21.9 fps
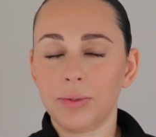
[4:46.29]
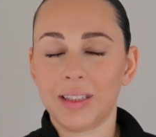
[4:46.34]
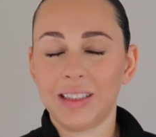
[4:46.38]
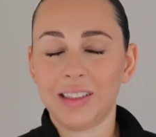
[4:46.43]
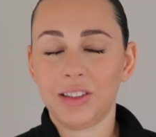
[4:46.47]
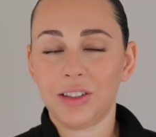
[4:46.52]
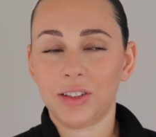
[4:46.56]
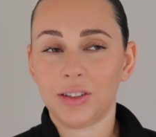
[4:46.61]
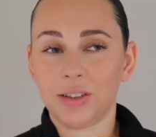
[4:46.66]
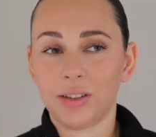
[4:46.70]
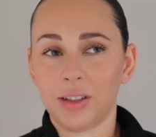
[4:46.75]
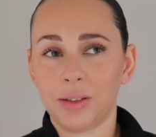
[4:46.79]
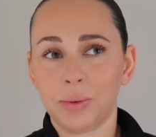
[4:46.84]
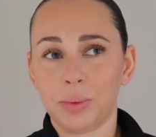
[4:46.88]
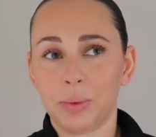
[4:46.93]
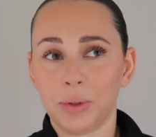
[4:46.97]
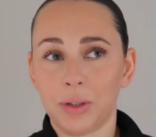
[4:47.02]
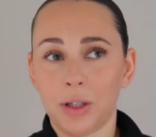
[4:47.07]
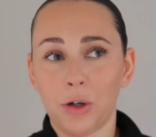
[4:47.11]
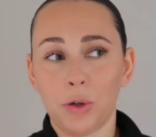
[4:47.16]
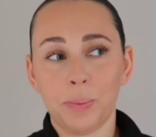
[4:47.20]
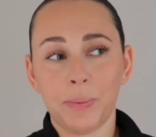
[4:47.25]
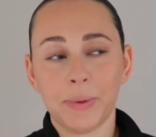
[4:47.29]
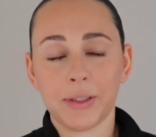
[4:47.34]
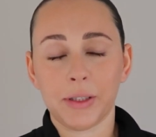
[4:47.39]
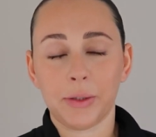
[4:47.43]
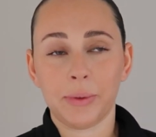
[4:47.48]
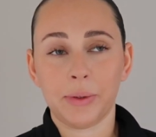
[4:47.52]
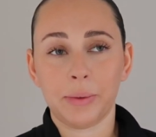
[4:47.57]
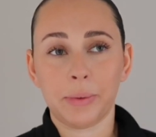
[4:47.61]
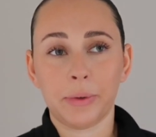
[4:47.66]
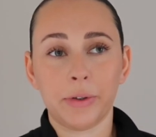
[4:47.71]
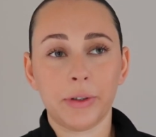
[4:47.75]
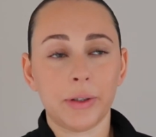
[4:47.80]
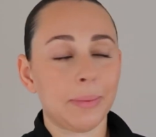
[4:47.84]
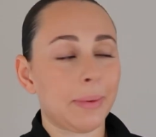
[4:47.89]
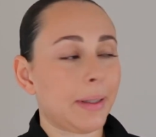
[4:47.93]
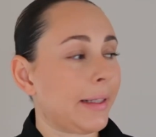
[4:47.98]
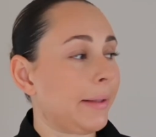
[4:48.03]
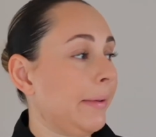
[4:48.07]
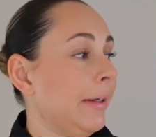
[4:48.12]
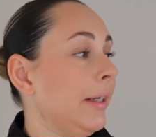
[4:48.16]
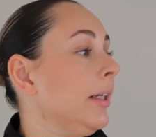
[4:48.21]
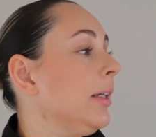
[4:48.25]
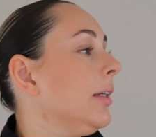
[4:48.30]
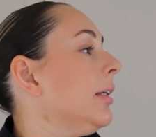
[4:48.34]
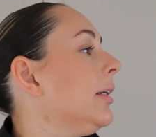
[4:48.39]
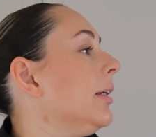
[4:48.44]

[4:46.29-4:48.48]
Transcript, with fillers: which I would hope so it water, but anyway.